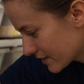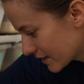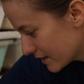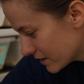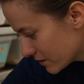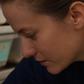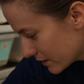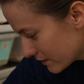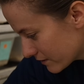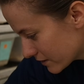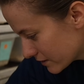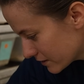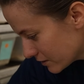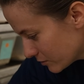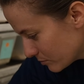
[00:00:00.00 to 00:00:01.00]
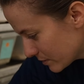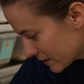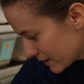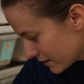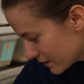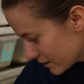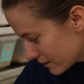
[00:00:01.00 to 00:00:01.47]
you have a little
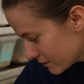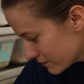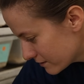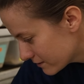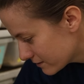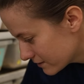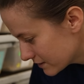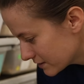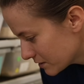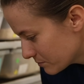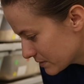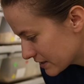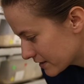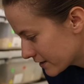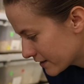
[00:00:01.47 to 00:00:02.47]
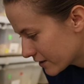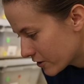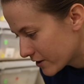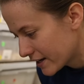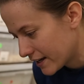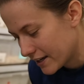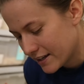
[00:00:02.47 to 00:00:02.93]
bit of something there.
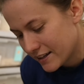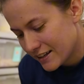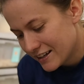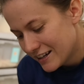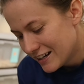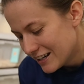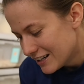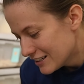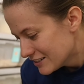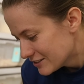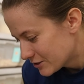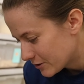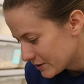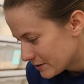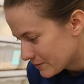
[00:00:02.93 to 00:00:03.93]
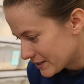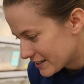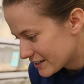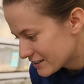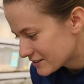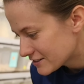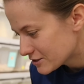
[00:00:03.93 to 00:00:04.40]
Okay, so anyway,
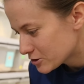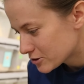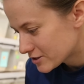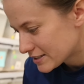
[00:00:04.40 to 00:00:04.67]
here's a little